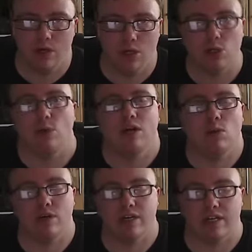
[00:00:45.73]
The way I
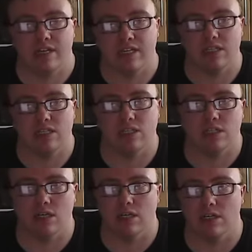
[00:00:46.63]
work
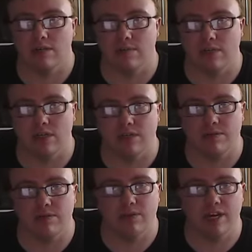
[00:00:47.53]
is I
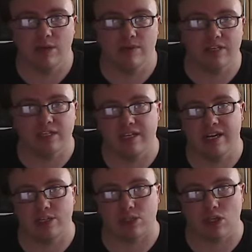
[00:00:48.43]
animate it
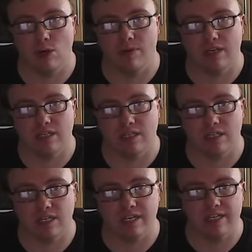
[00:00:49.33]
as the comic
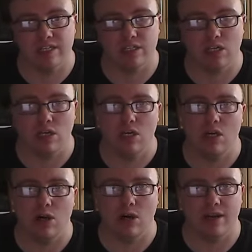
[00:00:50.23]
is,
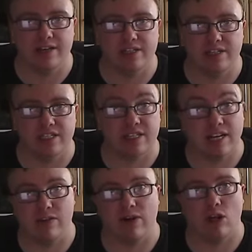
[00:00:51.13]
unless it's
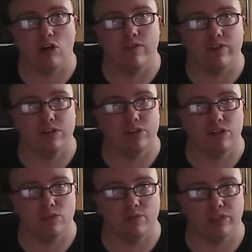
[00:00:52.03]
glaringly obvious that
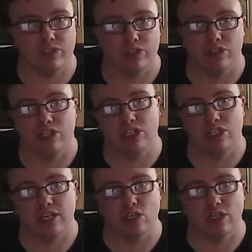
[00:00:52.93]
something does need
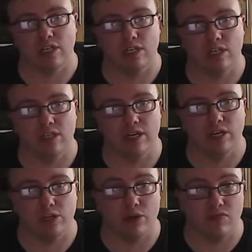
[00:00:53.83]
changing, and then I
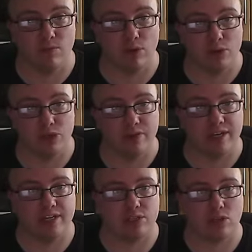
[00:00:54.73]
don't even bother doing
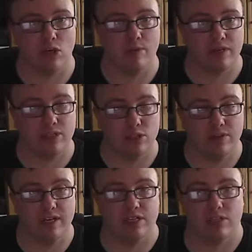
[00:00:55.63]
it as the comic, I do
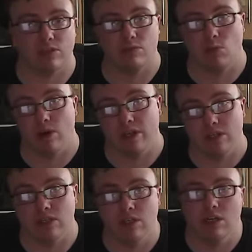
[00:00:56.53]
it as the way
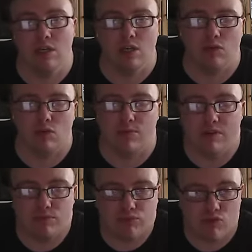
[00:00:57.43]
that it'd be
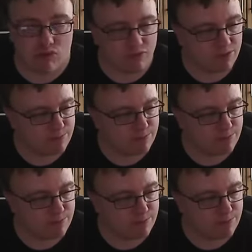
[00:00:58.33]
improved.